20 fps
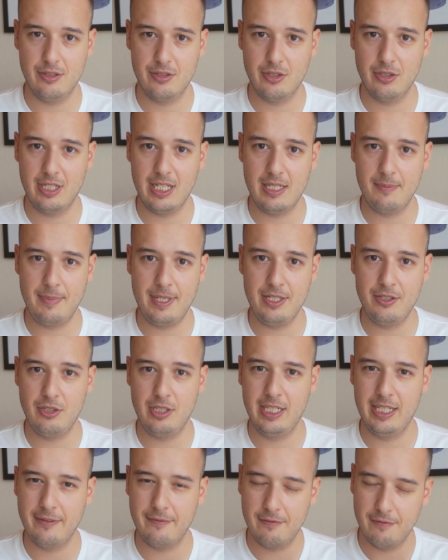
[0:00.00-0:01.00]
So that means you
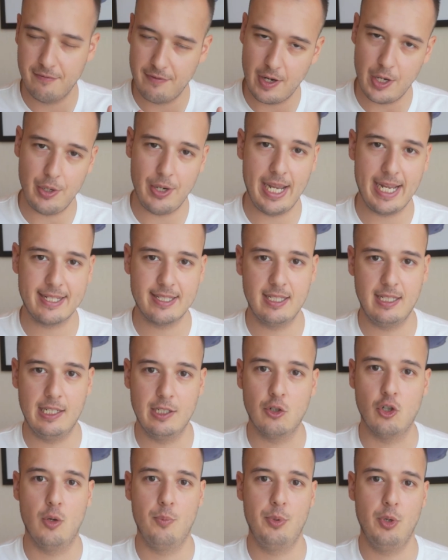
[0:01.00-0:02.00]
need a very
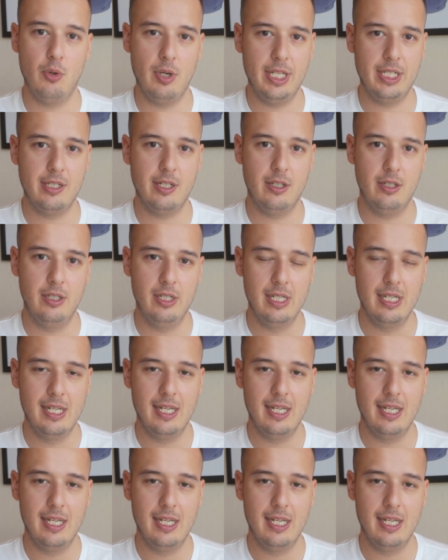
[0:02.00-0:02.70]
excellent copywriter.